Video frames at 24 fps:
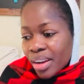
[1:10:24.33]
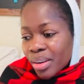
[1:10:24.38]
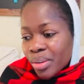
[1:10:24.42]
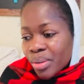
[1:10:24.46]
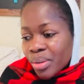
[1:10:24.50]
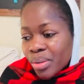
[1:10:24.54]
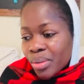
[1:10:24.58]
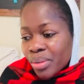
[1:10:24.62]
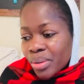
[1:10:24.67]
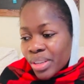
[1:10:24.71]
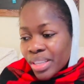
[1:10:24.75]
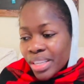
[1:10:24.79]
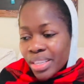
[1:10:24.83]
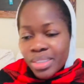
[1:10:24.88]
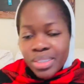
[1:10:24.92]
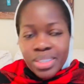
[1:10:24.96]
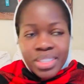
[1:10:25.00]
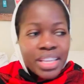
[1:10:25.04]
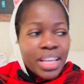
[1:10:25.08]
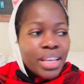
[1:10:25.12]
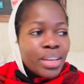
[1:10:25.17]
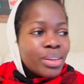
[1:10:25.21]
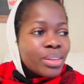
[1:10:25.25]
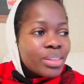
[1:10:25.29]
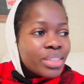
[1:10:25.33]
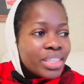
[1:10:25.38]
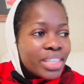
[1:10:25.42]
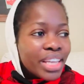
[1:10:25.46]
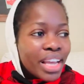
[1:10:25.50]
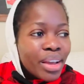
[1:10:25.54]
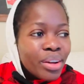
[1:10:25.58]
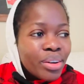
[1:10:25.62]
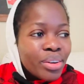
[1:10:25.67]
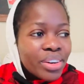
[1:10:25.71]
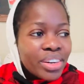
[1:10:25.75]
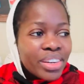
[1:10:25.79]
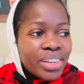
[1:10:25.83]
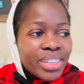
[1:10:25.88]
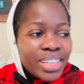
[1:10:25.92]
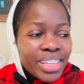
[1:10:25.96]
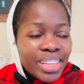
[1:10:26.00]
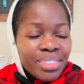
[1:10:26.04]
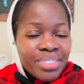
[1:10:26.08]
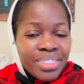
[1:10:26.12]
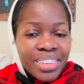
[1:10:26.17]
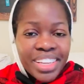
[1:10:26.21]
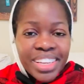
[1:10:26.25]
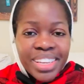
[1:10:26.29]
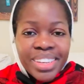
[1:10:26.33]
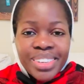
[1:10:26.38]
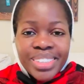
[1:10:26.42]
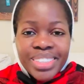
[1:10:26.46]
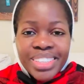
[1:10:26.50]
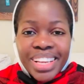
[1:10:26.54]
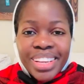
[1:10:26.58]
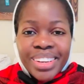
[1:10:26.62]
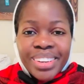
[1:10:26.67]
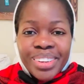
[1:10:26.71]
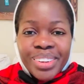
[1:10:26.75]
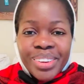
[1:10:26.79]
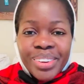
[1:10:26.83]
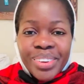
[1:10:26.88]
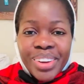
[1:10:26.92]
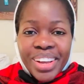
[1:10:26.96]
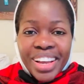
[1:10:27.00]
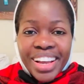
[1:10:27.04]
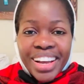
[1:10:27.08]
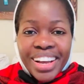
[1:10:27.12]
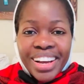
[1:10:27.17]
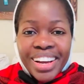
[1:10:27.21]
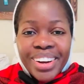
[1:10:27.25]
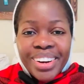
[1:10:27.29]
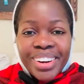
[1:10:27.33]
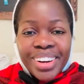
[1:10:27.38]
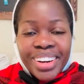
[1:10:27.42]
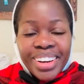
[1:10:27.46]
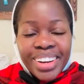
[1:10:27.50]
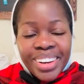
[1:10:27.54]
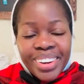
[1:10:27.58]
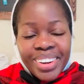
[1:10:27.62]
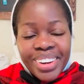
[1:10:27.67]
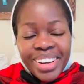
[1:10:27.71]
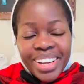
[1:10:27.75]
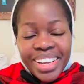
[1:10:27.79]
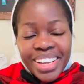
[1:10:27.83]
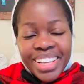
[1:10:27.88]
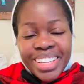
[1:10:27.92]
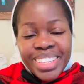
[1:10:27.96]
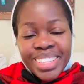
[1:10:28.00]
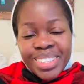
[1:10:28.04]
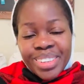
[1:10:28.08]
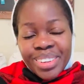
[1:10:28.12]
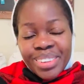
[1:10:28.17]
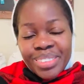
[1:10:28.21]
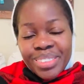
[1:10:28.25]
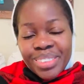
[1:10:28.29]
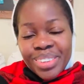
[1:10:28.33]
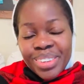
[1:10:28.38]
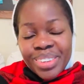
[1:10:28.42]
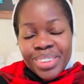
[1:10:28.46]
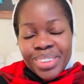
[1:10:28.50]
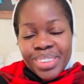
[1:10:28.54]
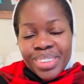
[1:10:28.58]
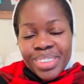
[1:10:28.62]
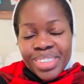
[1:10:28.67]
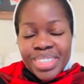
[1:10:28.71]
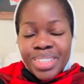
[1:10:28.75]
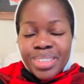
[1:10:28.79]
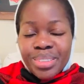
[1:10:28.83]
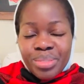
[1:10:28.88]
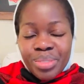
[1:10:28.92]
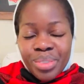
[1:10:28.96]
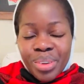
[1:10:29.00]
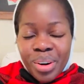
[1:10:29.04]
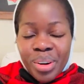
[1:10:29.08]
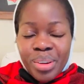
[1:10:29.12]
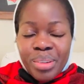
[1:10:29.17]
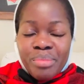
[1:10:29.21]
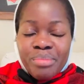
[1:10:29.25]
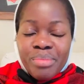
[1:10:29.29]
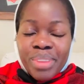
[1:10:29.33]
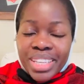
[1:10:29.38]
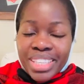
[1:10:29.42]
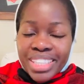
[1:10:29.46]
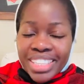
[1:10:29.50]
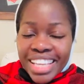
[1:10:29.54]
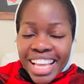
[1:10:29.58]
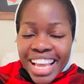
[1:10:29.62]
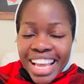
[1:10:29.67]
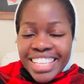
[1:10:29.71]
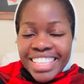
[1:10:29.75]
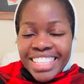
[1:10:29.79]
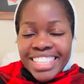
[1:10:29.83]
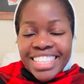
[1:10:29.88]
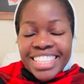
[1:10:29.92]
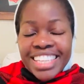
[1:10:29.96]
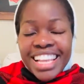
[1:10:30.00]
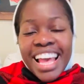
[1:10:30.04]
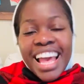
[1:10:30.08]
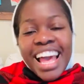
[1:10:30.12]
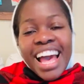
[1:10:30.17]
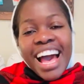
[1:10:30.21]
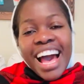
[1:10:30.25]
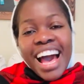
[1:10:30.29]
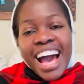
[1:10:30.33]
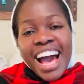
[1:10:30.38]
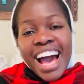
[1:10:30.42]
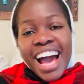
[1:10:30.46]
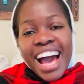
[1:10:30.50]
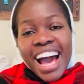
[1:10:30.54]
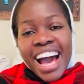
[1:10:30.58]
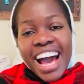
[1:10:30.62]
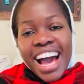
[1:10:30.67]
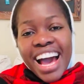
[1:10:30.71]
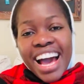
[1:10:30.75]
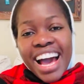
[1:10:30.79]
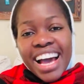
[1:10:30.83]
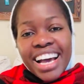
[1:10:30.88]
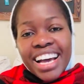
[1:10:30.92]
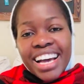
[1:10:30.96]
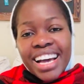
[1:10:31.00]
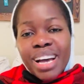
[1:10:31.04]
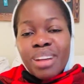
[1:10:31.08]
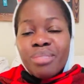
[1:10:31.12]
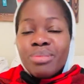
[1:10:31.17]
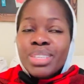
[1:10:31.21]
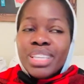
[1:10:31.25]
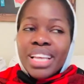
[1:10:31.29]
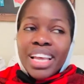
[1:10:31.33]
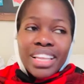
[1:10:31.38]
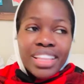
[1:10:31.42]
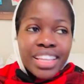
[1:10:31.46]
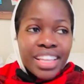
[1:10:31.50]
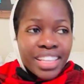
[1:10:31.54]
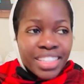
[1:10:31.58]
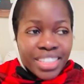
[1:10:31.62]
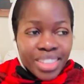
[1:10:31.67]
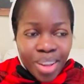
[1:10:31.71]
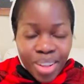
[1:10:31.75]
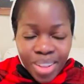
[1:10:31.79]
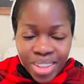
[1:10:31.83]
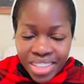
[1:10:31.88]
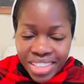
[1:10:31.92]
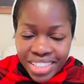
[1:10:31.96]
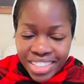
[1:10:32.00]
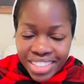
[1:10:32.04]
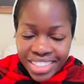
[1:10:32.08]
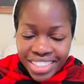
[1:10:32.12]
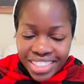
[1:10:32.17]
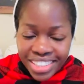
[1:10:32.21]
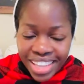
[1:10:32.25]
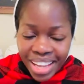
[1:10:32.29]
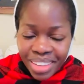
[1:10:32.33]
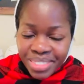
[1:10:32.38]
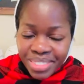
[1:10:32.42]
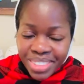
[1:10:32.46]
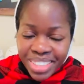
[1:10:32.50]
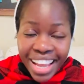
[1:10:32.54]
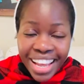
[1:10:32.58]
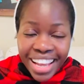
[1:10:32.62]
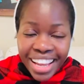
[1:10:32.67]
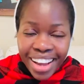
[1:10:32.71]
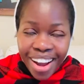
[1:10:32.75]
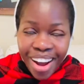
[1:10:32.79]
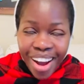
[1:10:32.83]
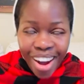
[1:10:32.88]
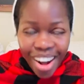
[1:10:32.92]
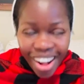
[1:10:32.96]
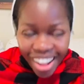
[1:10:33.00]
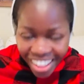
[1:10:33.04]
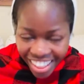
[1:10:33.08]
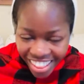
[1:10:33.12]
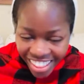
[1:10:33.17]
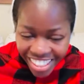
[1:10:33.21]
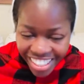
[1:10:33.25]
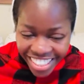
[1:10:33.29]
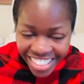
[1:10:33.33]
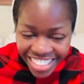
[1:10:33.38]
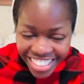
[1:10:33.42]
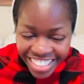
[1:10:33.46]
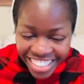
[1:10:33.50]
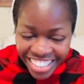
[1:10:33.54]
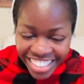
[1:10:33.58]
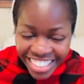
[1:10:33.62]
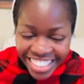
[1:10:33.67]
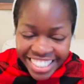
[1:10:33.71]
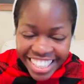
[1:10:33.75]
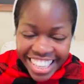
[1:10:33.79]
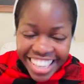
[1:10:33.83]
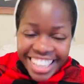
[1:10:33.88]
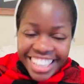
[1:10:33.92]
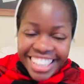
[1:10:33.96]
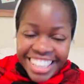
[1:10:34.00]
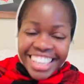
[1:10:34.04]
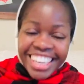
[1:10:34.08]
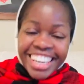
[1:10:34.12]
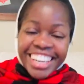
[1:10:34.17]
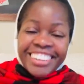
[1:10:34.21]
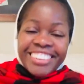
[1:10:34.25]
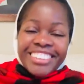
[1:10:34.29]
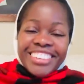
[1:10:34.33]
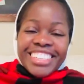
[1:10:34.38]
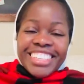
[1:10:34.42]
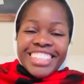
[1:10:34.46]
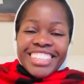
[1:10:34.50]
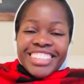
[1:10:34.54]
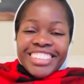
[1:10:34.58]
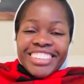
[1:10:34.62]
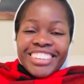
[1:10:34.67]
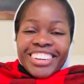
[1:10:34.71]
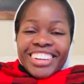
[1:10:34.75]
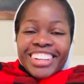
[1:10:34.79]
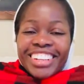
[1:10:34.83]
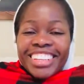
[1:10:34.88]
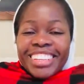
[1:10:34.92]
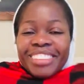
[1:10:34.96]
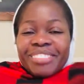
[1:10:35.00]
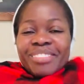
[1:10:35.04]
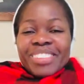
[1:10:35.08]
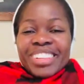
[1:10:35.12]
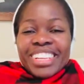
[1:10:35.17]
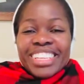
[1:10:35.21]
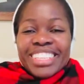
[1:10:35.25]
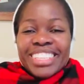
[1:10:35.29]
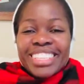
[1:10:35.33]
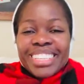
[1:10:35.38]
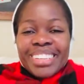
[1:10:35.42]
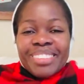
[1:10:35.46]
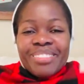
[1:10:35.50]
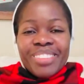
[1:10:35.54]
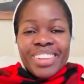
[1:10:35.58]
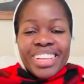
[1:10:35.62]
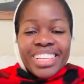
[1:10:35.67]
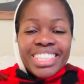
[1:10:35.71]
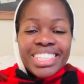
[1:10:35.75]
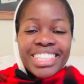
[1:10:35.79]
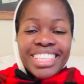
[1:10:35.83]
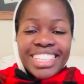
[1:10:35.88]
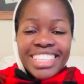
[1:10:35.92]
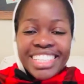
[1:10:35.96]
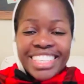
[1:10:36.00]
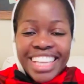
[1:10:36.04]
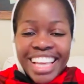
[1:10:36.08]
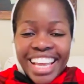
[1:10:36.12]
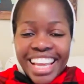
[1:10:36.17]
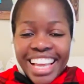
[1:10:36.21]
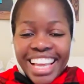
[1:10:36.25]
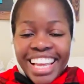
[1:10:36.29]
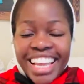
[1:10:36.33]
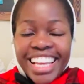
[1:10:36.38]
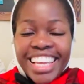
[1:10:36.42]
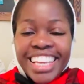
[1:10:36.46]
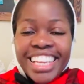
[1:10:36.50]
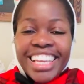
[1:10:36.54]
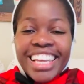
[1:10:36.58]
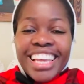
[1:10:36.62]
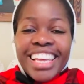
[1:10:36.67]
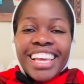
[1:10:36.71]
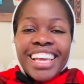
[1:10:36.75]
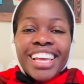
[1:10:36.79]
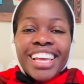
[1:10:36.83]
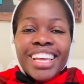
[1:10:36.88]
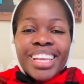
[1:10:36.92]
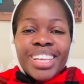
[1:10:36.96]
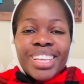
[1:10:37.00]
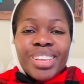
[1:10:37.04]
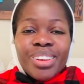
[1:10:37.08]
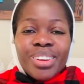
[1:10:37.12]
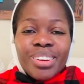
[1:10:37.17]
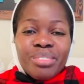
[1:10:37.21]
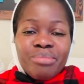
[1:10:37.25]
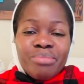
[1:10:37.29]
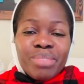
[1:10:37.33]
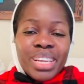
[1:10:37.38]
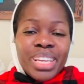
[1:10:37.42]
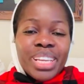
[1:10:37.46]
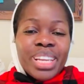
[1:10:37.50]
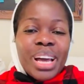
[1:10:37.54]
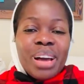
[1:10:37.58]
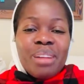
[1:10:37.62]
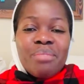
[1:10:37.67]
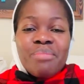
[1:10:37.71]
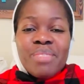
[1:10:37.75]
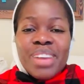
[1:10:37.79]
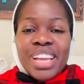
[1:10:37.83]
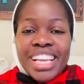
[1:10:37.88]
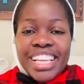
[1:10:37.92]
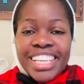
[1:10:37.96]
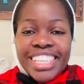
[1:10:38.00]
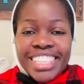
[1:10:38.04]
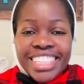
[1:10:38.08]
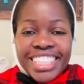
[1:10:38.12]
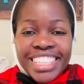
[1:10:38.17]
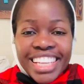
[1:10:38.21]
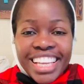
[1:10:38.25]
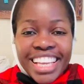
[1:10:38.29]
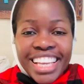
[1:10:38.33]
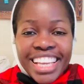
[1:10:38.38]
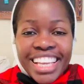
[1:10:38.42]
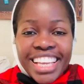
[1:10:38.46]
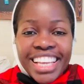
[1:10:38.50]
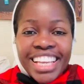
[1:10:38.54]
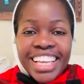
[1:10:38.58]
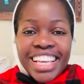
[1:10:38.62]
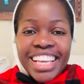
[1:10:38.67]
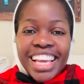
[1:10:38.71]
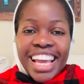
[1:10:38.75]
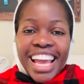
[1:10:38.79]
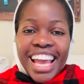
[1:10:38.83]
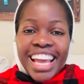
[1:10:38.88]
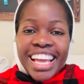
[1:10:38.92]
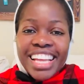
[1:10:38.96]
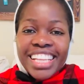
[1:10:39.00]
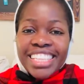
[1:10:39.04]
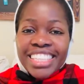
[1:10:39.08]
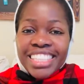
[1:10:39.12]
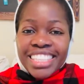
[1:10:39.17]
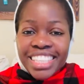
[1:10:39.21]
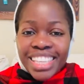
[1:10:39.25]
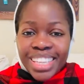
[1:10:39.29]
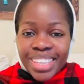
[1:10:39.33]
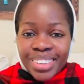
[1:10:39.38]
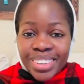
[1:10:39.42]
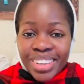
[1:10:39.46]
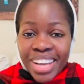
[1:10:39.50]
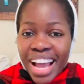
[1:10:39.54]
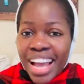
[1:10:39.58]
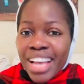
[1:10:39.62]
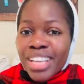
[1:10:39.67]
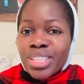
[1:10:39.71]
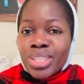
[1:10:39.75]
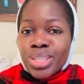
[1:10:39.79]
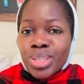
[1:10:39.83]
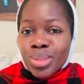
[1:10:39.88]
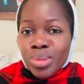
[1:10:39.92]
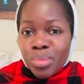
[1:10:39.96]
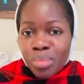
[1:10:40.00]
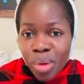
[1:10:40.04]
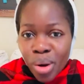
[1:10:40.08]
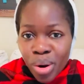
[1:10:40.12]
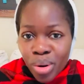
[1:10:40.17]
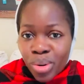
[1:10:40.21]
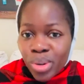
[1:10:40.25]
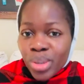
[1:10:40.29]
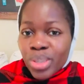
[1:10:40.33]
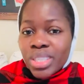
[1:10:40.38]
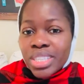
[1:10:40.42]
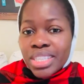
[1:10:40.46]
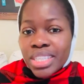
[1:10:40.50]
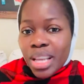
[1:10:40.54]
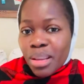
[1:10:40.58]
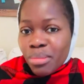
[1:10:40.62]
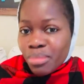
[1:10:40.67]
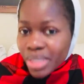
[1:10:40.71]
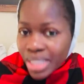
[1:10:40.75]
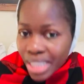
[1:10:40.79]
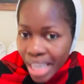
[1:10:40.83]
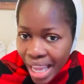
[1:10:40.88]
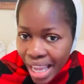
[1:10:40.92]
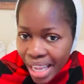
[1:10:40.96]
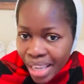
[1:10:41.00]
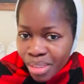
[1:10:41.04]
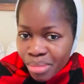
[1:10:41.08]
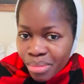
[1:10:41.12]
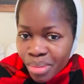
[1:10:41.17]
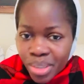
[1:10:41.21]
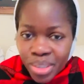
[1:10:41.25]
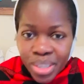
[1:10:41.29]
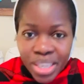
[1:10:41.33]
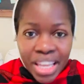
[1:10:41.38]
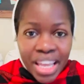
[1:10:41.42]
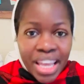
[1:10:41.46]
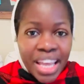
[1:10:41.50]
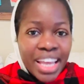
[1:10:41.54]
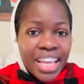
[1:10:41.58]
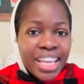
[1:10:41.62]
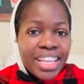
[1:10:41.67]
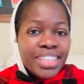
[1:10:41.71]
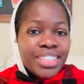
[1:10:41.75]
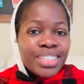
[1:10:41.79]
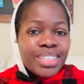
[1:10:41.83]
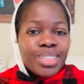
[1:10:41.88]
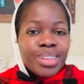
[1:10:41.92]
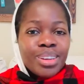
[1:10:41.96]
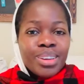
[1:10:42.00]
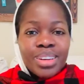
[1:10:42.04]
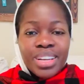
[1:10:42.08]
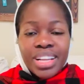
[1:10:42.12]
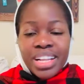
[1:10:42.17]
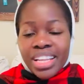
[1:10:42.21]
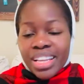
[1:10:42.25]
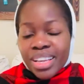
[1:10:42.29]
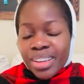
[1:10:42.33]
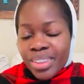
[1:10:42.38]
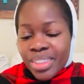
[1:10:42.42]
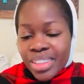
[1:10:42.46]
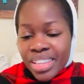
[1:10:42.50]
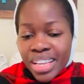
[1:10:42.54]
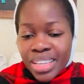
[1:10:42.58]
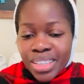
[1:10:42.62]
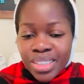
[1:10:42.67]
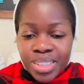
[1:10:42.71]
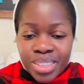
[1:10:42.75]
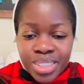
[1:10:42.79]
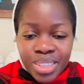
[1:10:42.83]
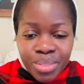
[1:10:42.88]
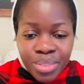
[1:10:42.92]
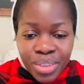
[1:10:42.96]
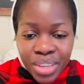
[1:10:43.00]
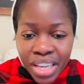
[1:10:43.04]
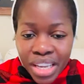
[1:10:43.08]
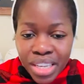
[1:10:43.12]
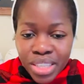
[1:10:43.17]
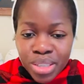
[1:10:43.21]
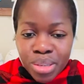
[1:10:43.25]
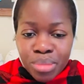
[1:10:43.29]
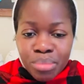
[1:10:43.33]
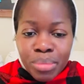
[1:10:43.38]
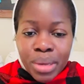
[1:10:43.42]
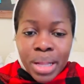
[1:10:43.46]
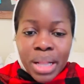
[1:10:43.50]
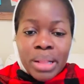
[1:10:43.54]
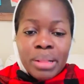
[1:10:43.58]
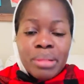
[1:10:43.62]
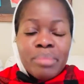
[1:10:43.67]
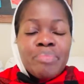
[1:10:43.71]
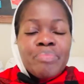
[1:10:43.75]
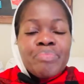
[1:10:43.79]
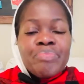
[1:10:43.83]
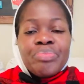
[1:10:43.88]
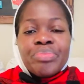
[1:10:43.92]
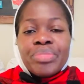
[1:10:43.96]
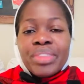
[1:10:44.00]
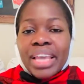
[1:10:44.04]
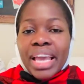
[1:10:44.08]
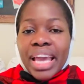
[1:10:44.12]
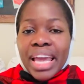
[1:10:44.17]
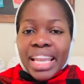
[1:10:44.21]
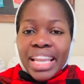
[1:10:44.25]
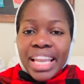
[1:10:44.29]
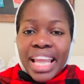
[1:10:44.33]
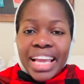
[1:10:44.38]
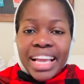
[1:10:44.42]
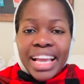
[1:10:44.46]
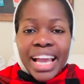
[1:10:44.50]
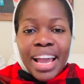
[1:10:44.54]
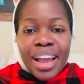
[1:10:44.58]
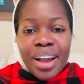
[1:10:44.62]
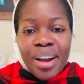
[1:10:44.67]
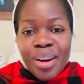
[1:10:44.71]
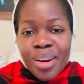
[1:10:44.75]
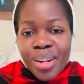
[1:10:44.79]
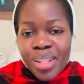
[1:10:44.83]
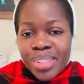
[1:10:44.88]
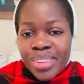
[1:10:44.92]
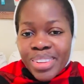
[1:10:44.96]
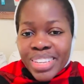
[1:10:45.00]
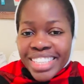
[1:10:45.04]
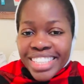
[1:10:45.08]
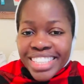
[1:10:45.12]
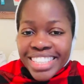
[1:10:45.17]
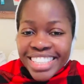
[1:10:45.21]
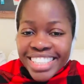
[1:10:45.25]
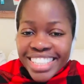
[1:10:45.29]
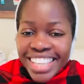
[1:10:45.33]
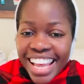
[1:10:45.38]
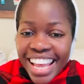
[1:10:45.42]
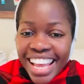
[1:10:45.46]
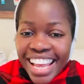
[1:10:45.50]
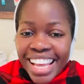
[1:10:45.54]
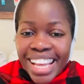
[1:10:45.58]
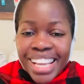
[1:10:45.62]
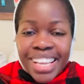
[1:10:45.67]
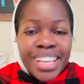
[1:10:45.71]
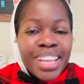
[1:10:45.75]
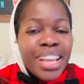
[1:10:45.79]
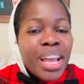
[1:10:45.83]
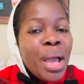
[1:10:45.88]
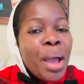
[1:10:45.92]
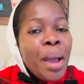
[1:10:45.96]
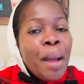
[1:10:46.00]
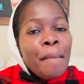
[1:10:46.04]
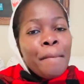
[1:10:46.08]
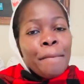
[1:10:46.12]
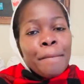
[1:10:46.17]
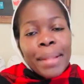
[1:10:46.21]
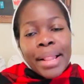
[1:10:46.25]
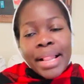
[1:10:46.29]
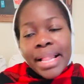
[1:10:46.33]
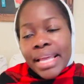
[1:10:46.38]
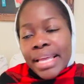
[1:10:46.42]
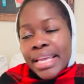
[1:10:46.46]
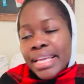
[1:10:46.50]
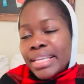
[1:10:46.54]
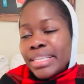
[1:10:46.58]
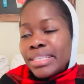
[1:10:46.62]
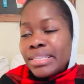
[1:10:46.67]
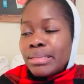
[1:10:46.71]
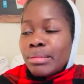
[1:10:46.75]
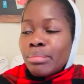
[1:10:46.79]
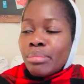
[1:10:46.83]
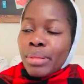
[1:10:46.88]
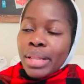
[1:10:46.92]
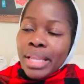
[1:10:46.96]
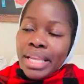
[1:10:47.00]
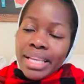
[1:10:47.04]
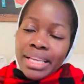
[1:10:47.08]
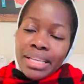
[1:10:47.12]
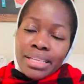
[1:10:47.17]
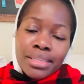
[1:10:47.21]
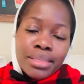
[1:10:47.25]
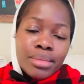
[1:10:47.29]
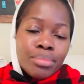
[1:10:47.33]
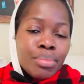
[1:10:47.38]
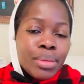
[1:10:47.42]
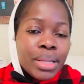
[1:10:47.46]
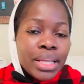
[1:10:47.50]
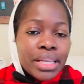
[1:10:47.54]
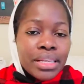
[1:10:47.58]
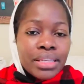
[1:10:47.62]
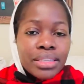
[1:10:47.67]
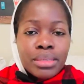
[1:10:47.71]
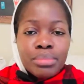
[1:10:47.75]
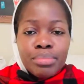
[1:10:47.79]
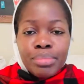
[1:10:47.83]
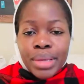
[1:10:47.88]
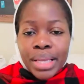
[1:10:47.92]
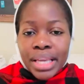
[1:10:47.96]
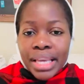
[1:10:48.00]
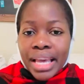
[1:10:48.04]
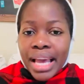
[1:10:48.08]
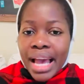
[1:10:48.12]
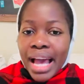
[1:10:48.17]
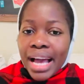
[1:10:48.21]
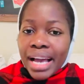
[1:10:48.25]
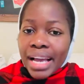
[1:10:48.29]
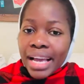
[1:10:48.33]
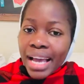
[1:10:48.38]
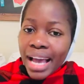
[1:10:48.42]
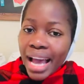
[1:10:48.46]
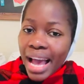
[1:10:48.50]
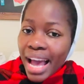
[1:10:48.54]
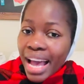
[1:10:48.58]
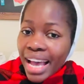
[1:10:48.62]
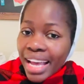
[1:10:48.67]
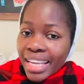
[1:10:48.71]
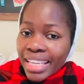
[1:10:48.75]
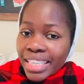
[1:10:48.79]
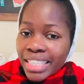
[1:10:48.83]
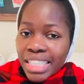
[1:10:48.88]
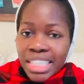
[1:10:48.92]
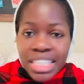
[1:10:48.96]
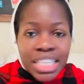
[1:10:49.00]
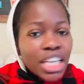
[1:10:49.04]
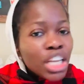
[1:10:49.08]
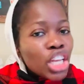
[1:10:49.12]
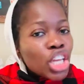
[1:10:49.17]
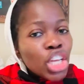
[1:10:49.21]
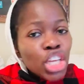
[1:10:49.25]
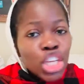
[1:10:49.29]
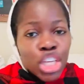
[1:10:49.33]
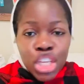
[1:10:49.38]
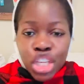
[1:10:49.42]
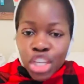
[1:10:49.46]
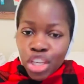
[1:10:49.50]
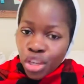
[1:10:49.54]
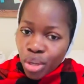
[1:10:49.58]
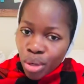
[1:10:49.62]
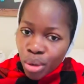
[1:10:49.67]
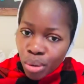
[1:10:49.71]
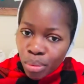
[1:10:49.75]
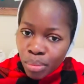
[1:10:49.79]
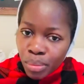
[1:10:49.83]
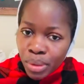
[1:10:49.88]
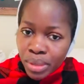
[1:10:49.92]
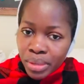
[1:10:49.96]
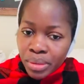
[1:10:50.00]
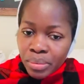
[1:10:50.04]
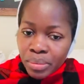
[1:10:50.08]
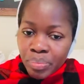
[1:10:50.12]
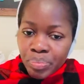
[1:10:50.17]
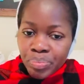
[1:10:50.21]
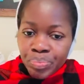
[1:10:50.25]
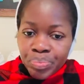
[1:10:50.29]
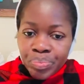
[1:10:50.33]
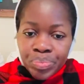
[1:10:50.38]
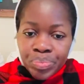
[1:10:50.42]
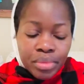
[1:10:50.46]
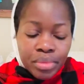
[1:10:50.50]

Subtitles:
whether to say good day or good evening, because I don't know where each of you is from. But yes, I'm saying all this to say that I wish you all a blessed, blessed day. You've been amazing, and see you guys tomorrow, same time. Okay, so click on that notification bell. And like I always say, please, please, please be a kind human.